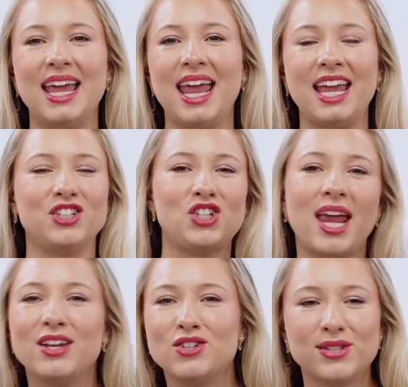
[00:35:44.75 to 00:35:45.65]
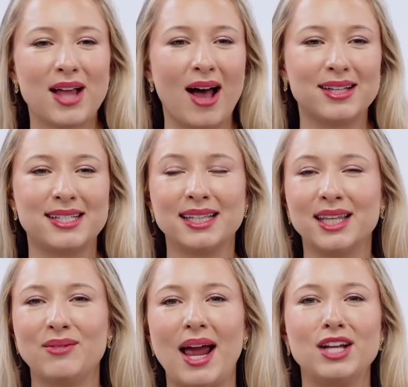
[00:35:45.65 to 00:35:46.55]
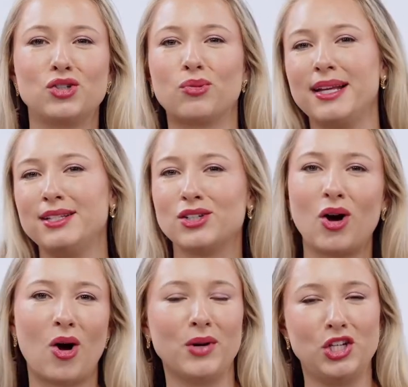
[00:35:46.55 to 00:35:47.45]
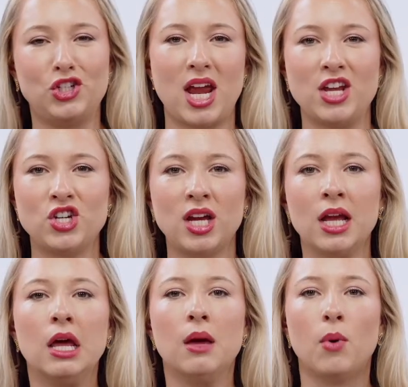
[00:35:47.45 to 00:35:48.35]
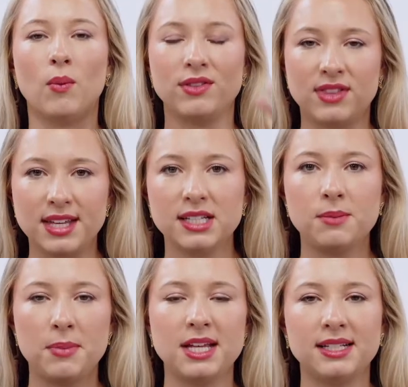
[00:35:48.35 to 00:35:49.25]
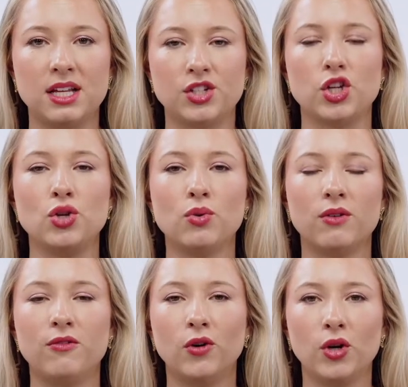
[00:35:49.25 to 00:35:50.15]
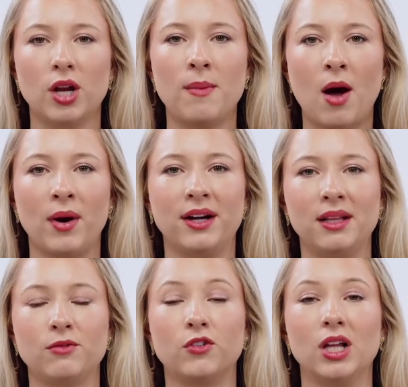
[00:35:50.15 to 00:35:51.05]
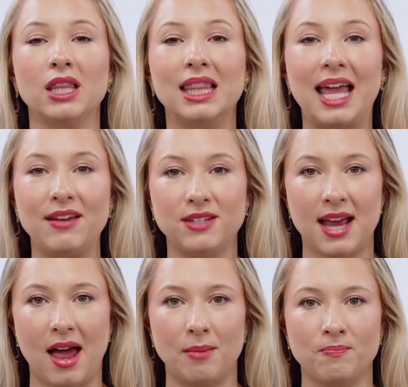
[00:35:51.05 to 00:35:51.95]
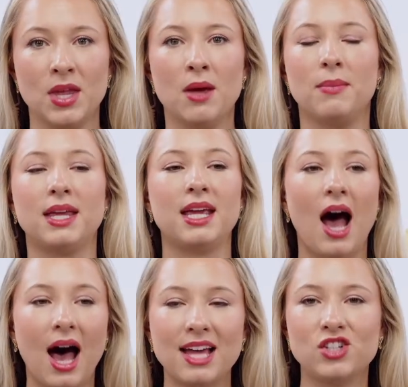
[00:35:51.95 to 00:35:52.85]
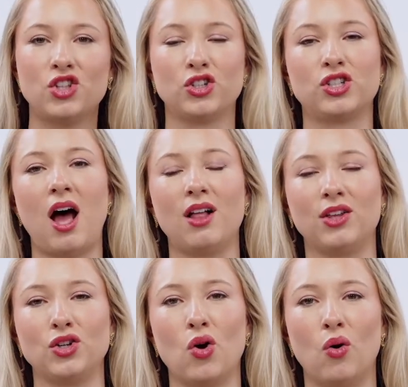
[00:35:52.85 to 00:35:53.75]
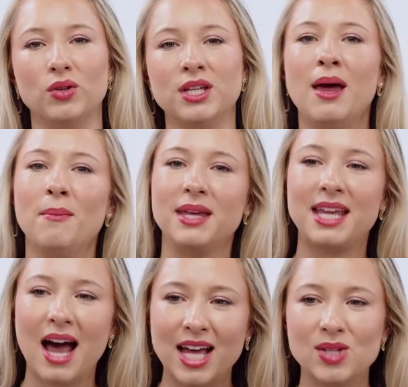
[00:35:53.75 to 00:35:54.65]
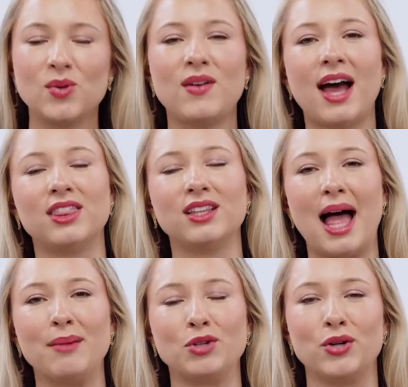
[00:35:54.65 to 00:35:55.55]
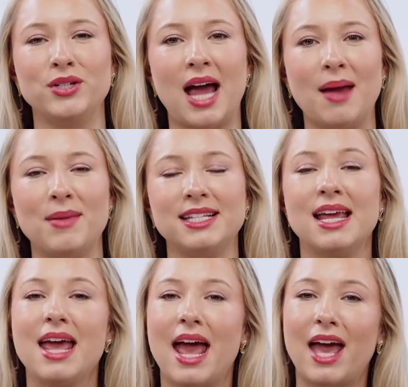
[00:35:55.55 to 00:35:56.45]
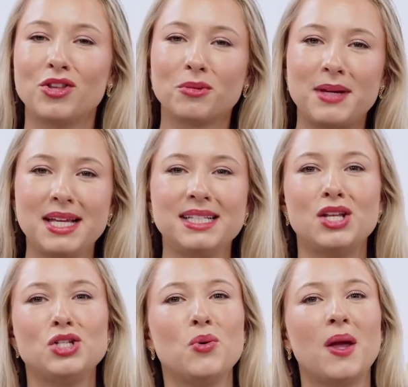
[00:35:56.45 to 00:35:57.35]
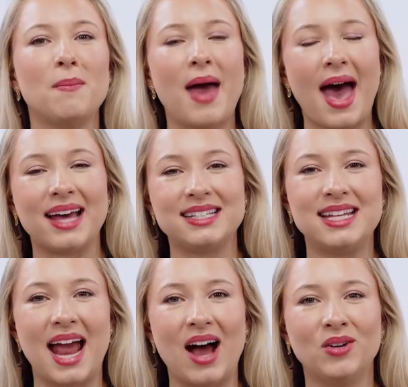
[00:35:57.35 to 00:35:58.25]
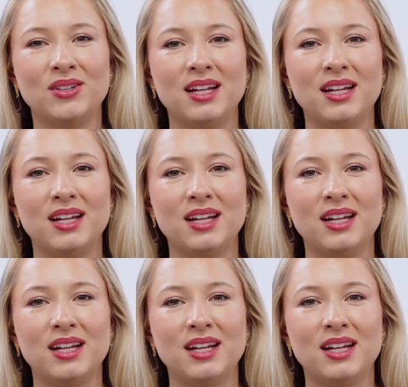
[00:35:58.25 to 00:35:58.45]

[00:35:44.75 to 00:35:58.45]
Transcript: It changes constantly, right? Trends are always changing. But with these pieces, you can feel good about wearing them for a lifetime because they're solid gold, because we've got the lab-grown diamonds, and they're pieces you can pass down.